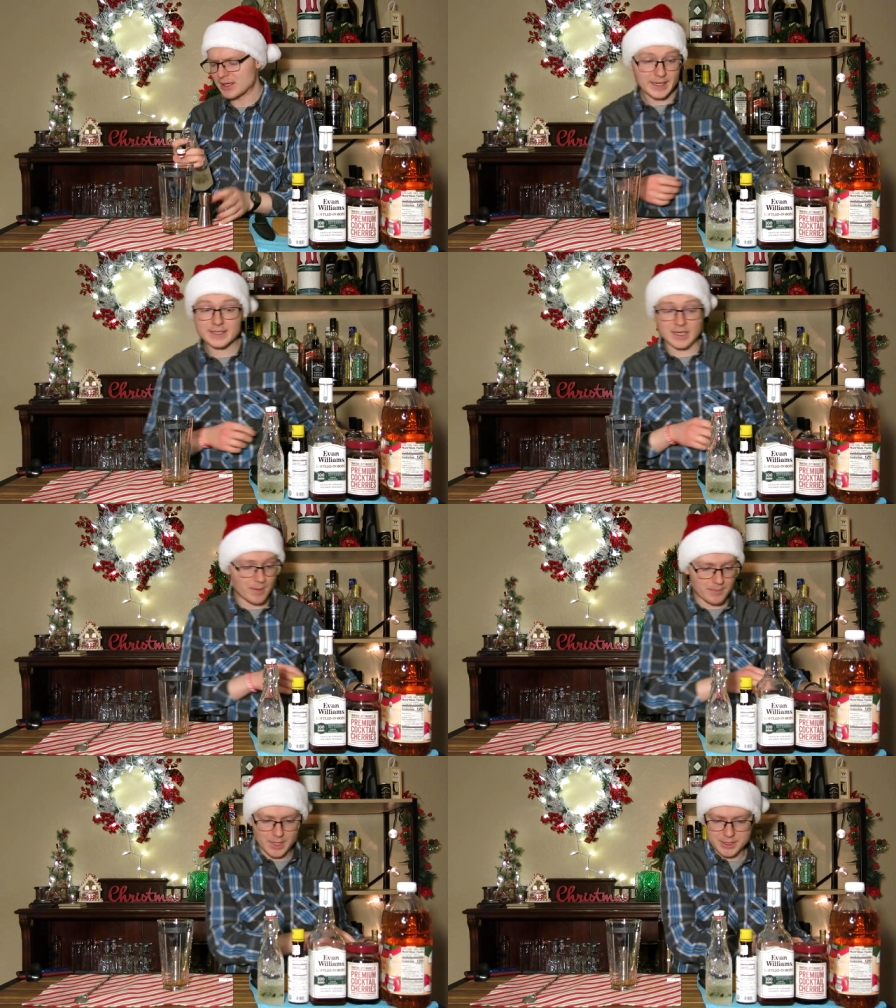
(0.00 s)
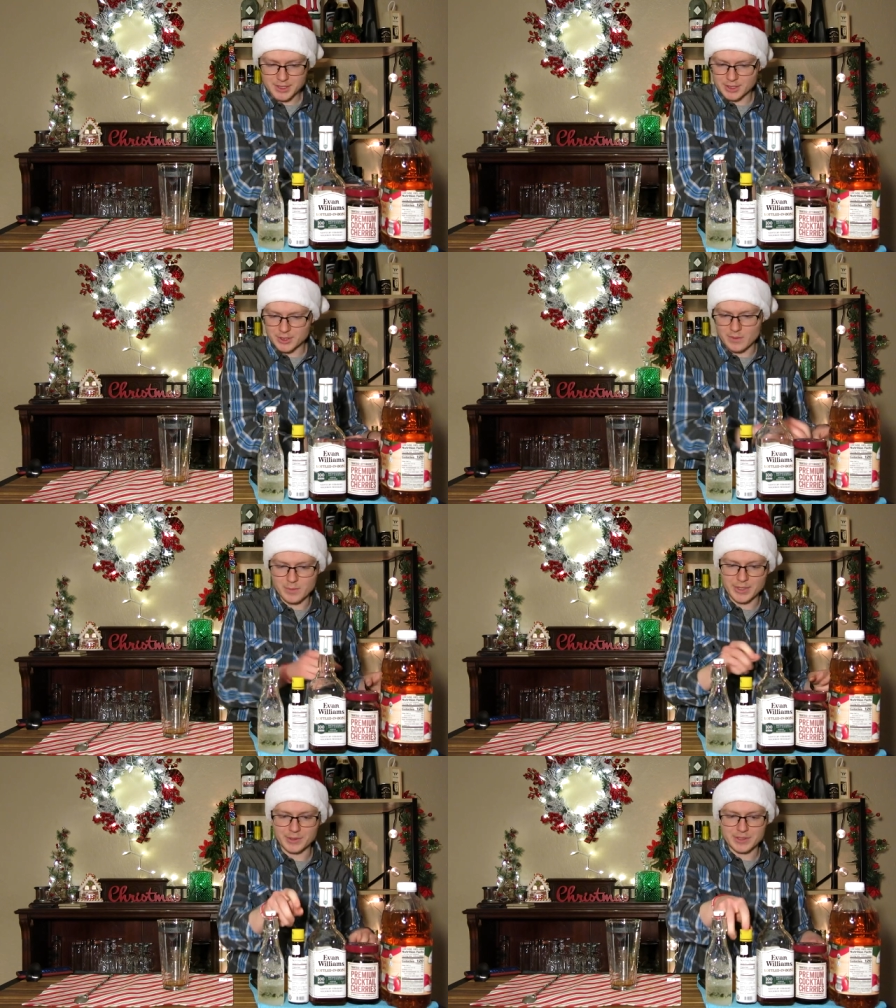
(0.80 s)
Next up, I'm actually gonna do the
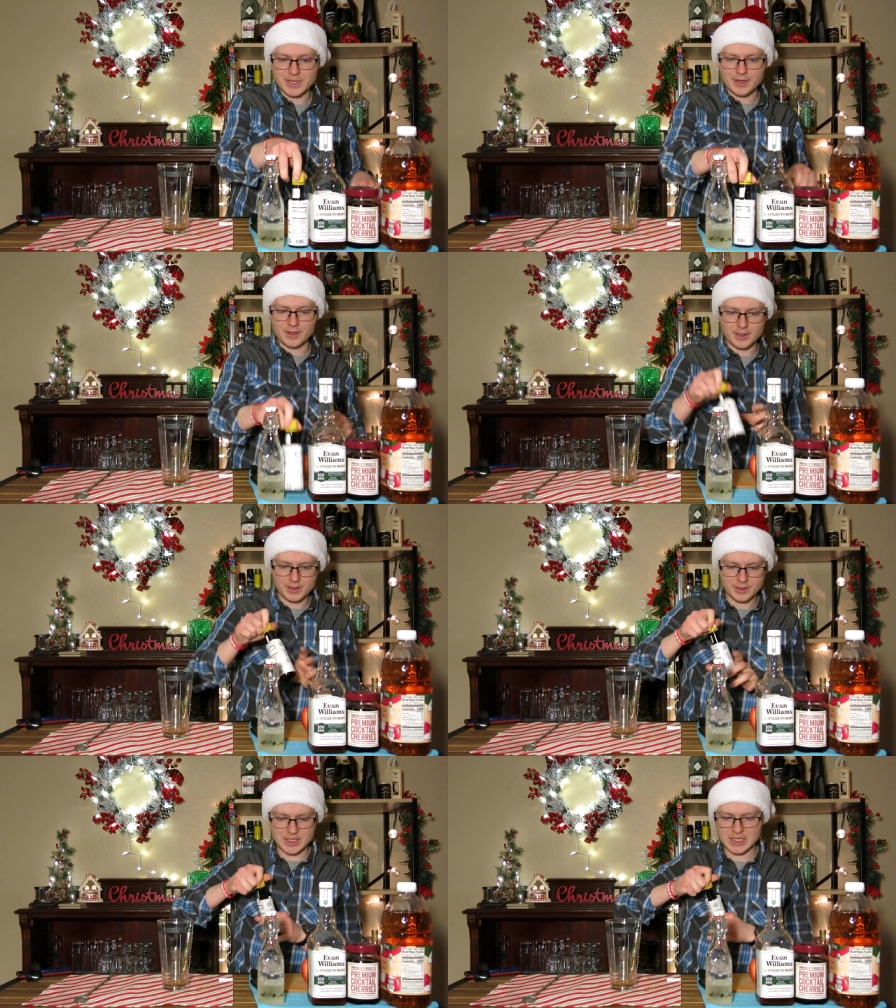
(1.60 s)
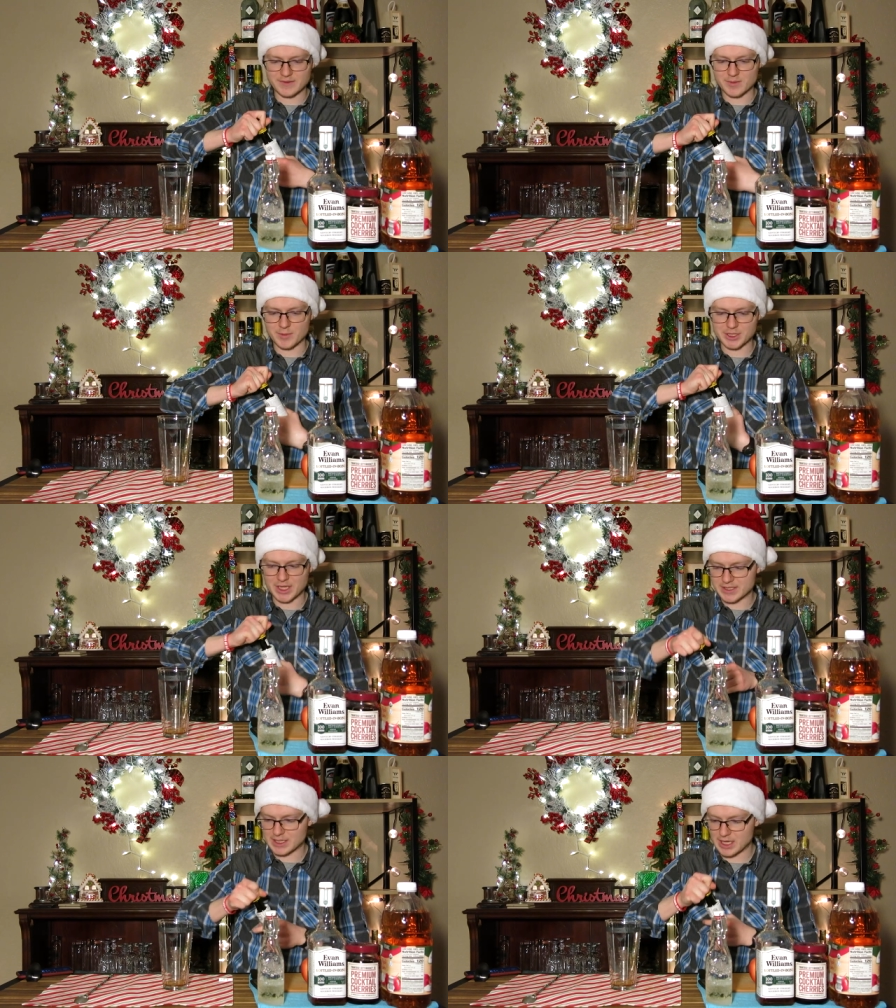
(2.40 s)
bitters here, just to give them a
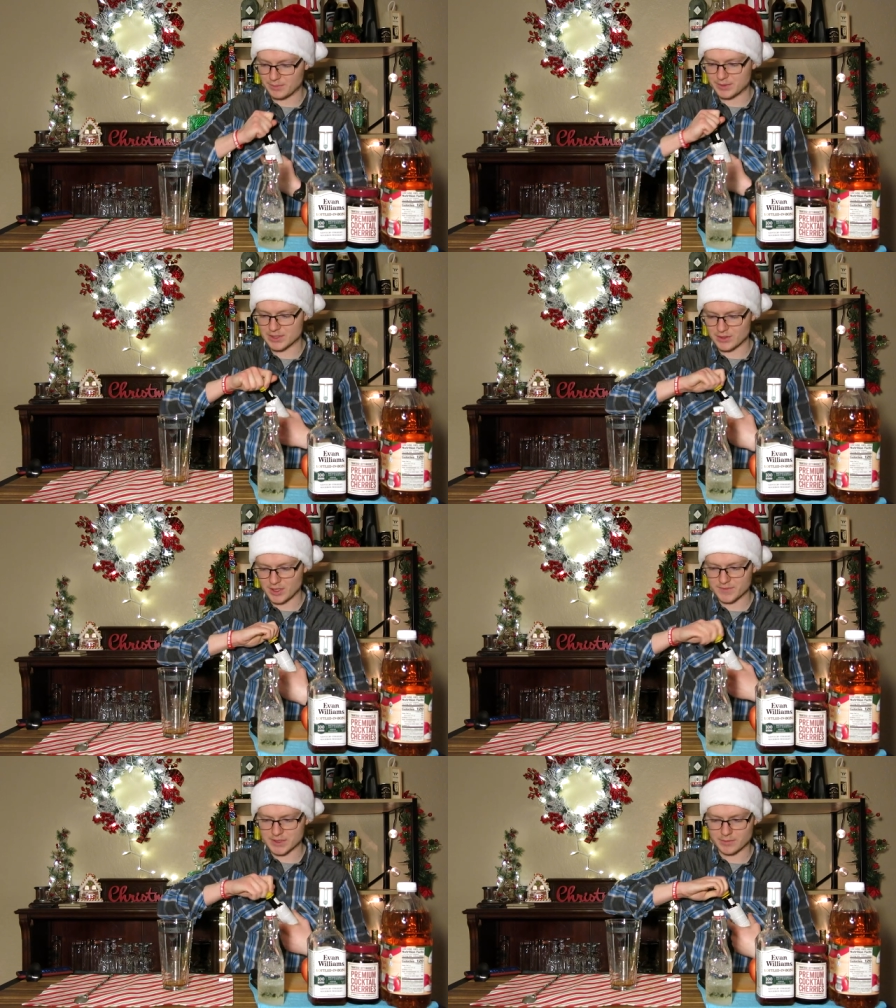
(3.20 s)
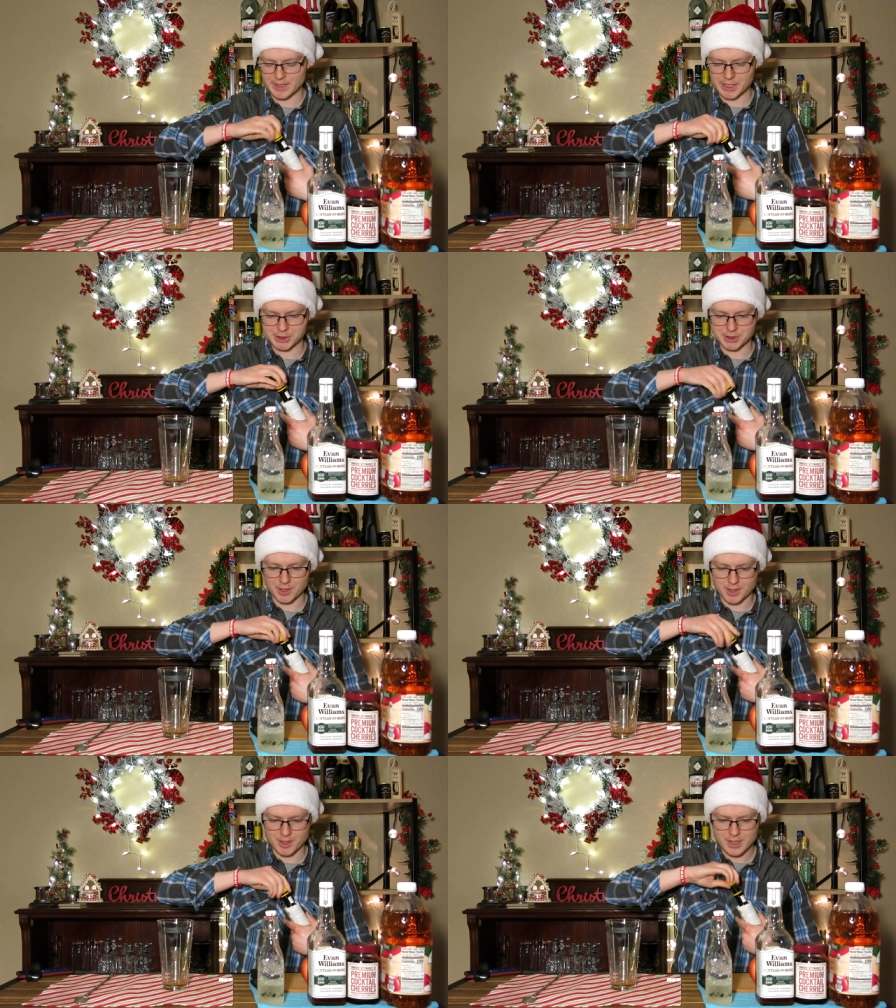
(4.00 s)
chance to help dissolve some of that
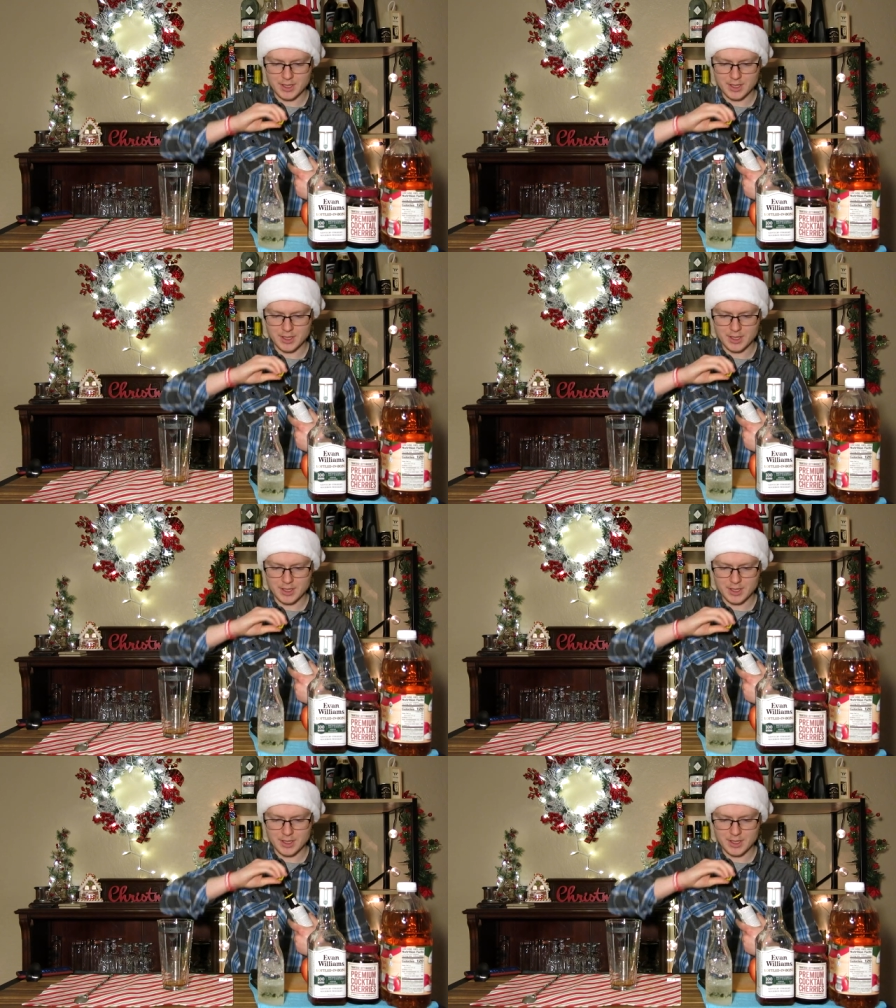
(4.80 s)
sugar